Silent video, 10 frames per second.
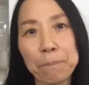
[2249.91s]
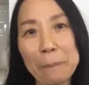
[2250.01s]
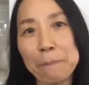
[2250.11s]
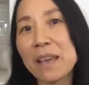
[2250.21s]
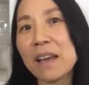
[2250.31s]

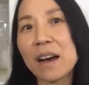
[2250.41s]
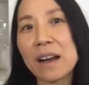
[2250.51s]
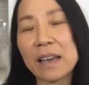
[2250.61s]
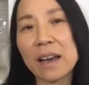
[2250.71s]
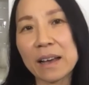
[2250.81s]
being
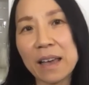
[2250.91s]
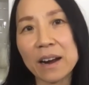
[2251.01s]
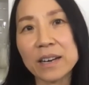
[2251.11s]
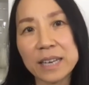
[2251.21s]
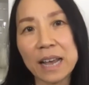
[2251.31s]
a
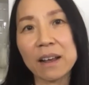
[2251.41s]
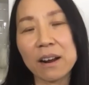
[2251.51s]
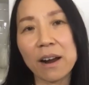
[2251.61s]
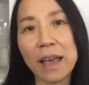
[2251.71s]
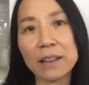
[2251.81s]

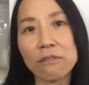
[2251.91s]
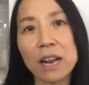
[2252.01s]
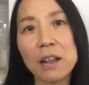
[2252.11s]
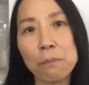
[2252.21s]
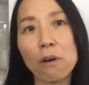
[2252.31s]
caretaker and
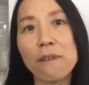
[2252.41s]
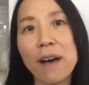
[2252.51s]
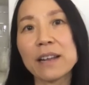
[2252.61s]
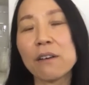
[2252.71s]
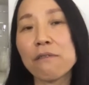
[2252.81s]
really
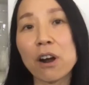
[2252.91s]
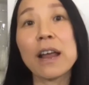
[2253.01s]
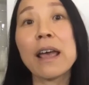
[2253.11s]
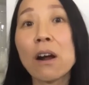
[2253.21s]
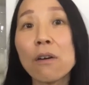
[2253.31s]
provide a
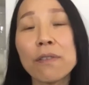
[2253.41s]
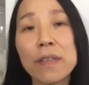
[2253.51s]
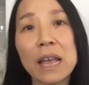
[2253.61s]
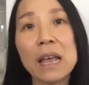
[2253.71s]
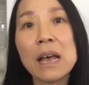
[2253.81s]
very
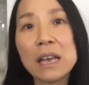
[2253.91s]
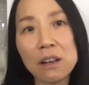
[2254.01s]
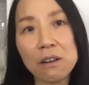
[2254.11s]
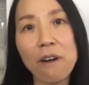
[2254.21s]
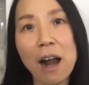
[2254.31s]
healthy
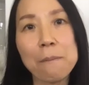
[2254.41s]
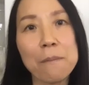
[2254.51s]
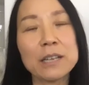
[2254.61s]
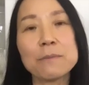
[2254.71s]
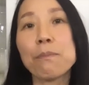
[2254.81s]

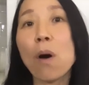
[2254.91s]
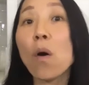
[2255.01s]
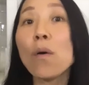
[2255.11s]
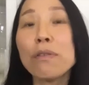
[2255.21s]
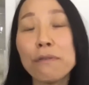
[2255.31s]
environment,
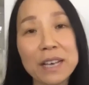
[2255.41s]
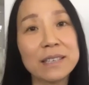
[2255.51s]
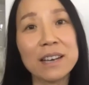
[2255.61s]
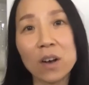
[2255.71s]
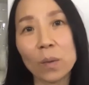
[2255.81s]
both
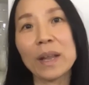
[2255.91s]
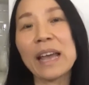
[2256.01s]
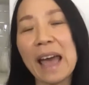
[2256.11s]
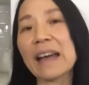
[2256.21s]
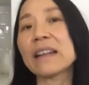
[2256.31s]

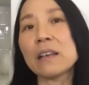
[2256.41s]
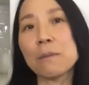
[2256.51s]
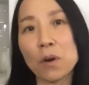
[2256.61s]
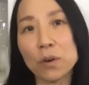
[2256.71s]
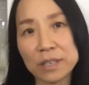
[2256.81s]
physically and
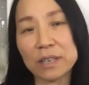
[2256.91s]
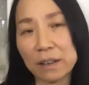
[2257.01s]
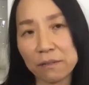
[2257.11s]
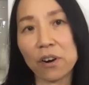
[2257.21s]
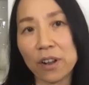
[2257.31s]

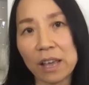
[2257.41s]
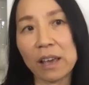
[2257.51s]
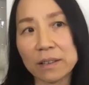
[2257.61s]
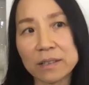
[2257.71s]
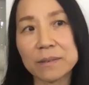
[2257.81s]
emotionally, for the
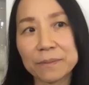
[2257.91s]
kids.